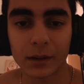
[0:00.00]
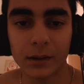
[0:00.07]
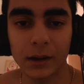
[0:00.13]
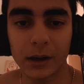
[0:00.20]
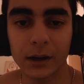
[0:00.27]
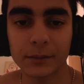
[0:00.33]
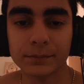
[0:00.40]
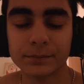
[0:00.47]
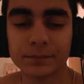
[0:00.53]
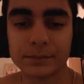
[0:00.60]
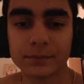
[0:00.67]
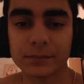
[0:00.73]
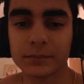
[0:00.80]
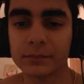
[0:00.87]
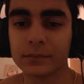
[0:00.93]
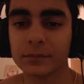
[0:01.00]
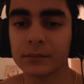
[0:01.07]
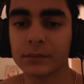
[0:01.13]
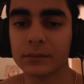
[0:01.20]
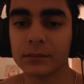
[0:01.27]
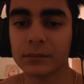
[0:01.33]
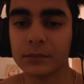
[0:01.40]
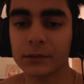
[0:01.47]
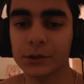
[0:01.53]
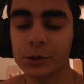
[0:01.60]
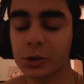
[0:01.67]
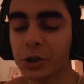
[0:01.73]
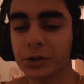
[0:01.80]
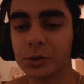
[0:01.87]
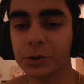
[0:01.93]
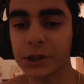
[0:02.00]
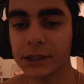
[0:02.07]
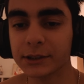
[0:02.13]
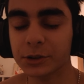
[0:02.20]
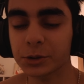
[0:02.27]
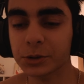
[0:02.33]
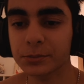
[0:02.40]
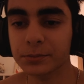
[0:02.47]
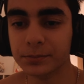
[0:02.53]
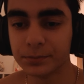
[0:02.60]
yeah, you could do that too.